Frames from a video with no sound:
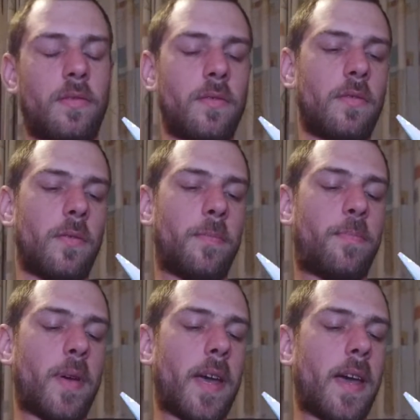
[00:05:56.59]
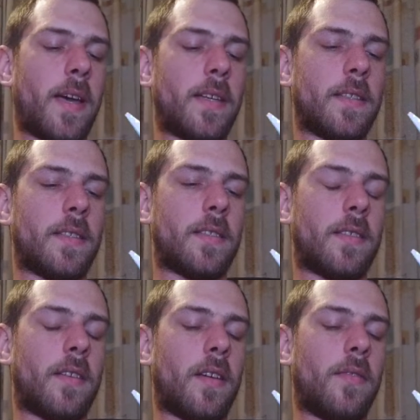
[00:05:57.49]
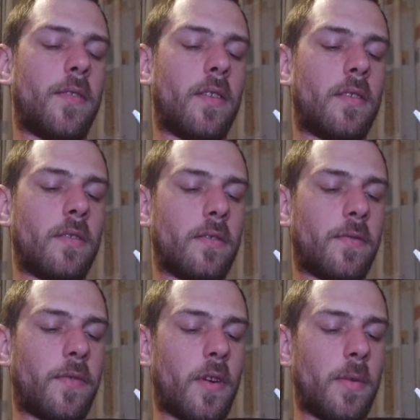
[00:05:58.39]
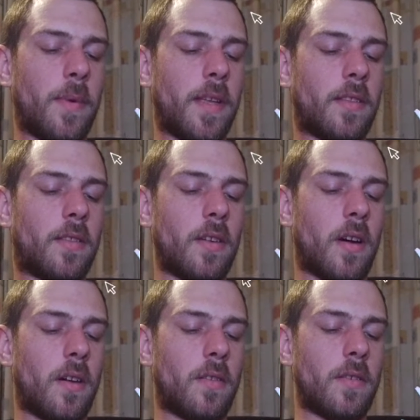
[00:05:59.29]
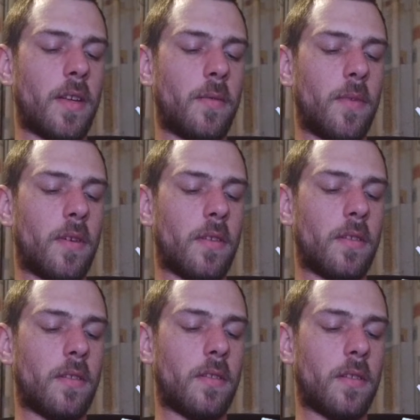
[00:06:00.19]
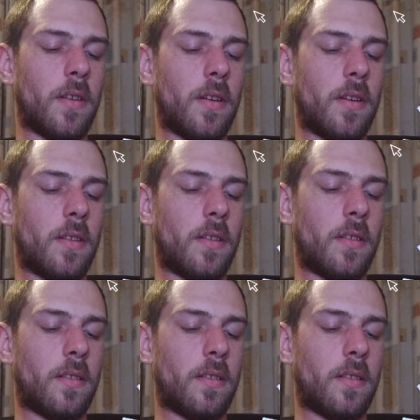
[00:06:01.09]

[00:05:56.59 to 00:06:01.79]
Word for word: Too bad. If we could farm that down, then we had another